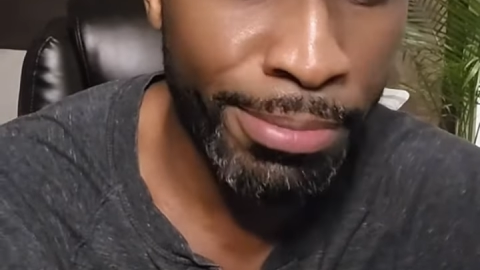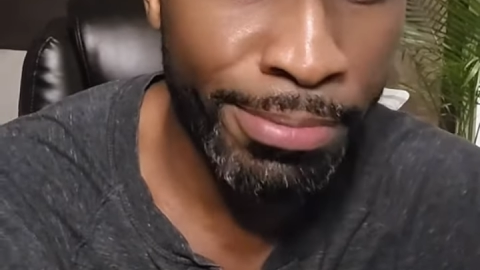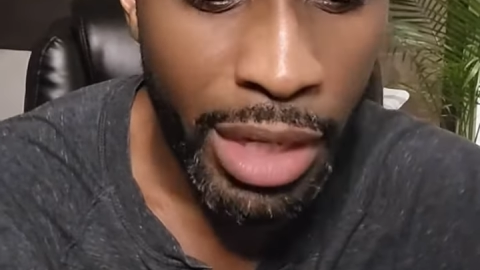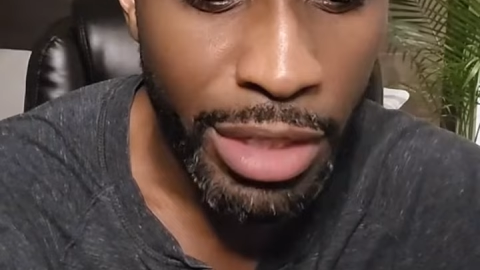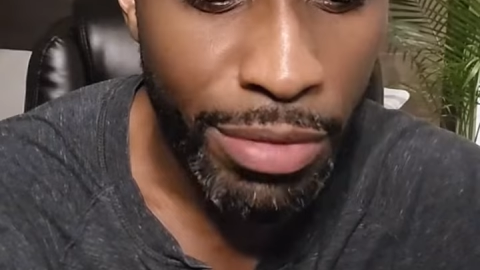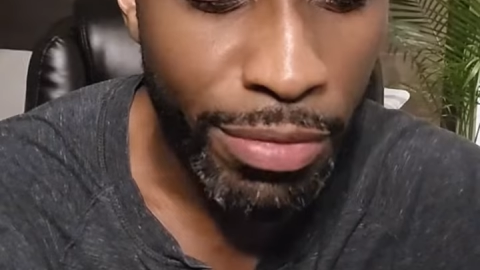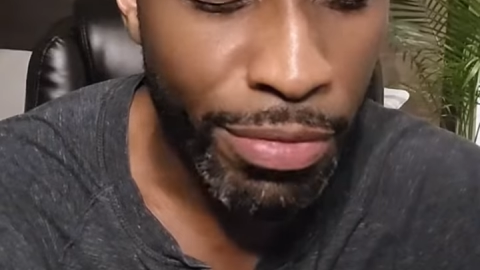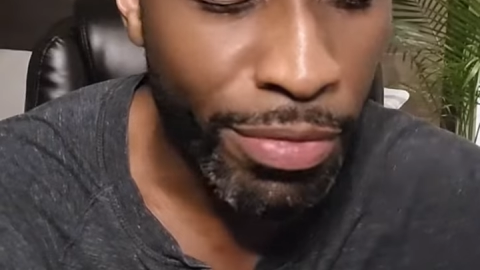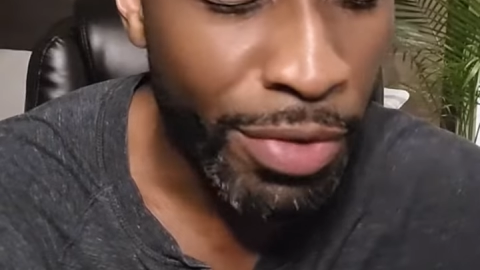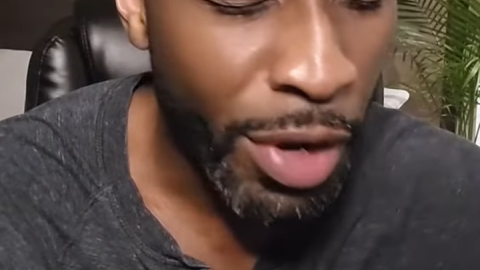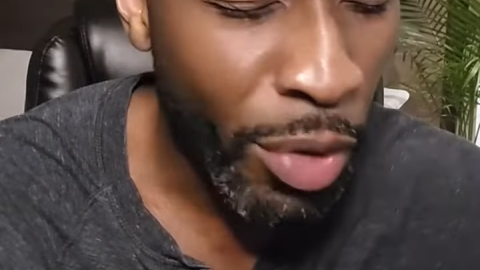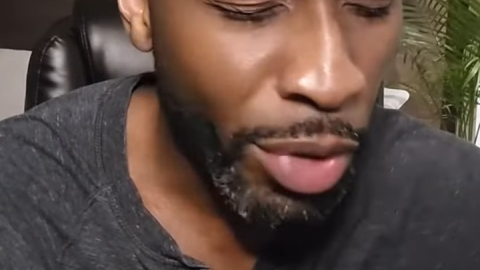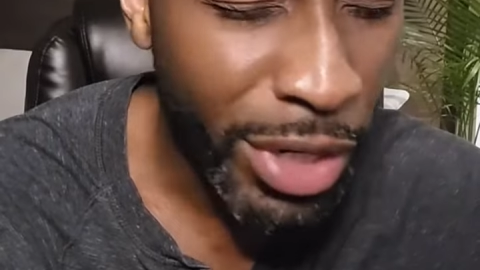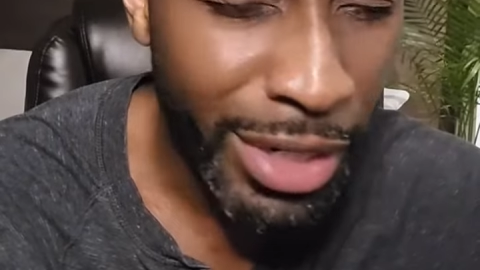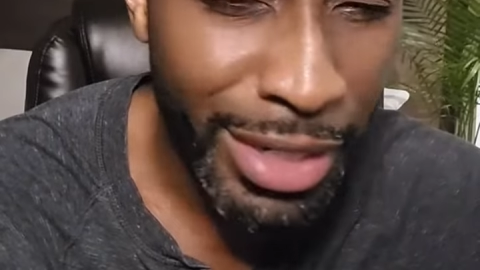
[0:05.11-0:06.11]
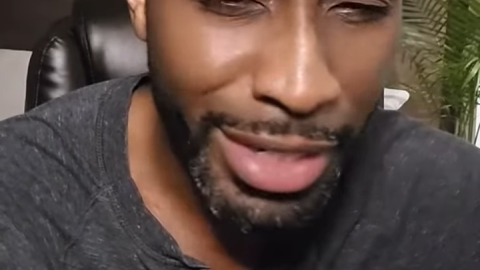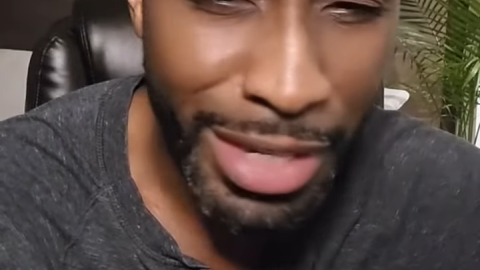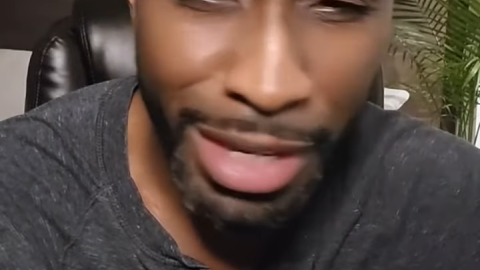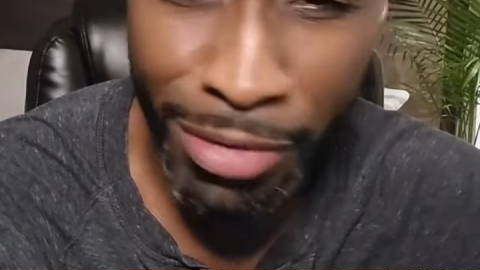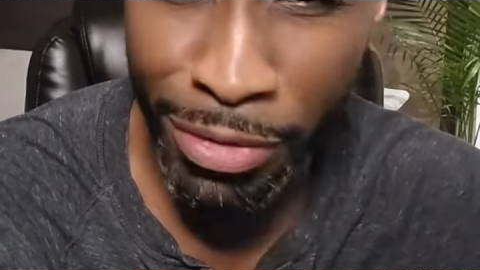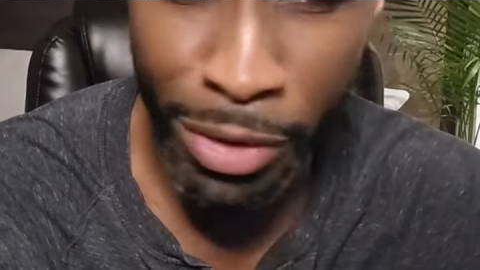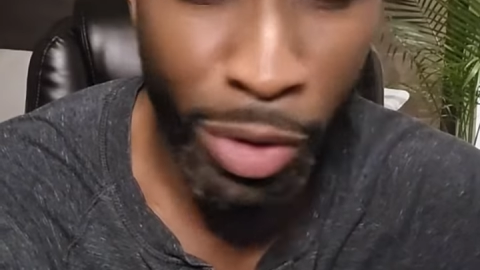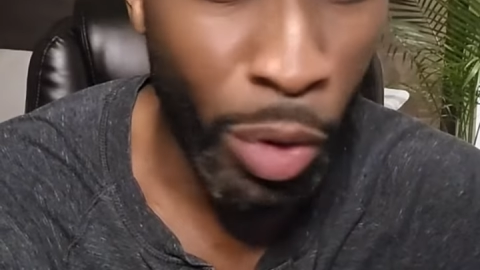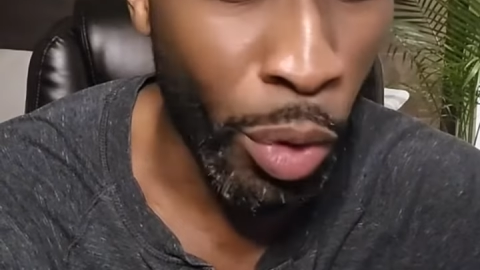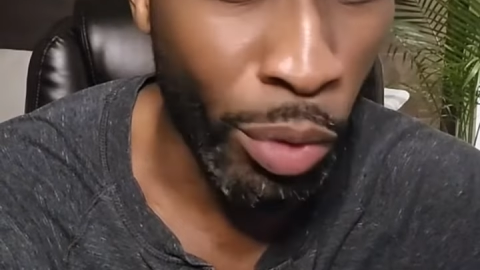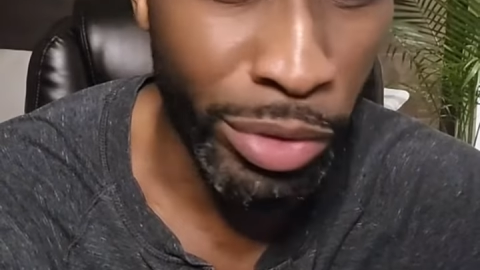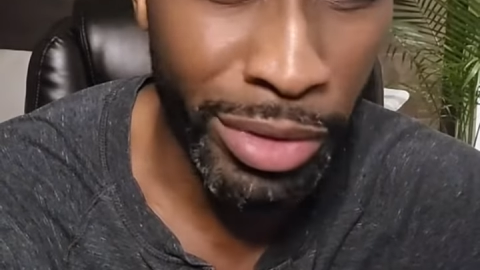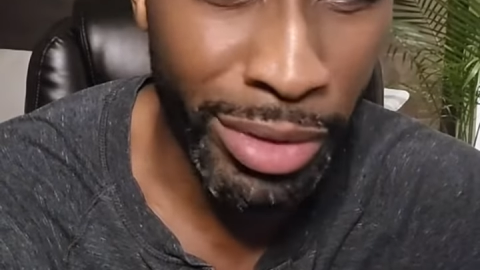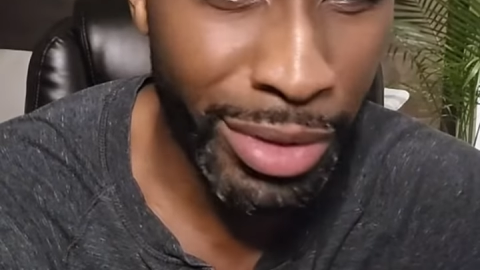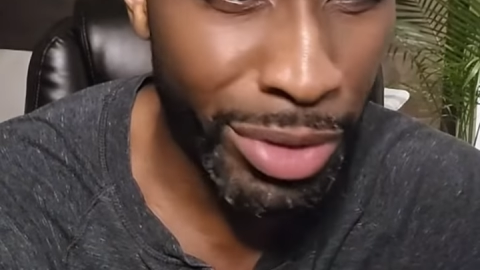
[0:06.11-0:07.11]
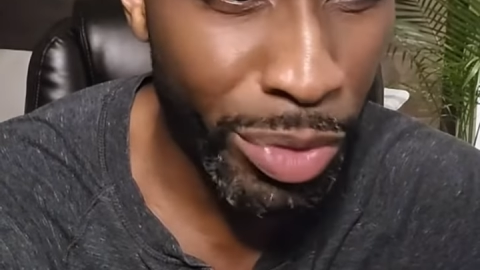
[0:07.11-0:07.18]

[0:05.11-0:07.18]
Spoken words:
It's very difficult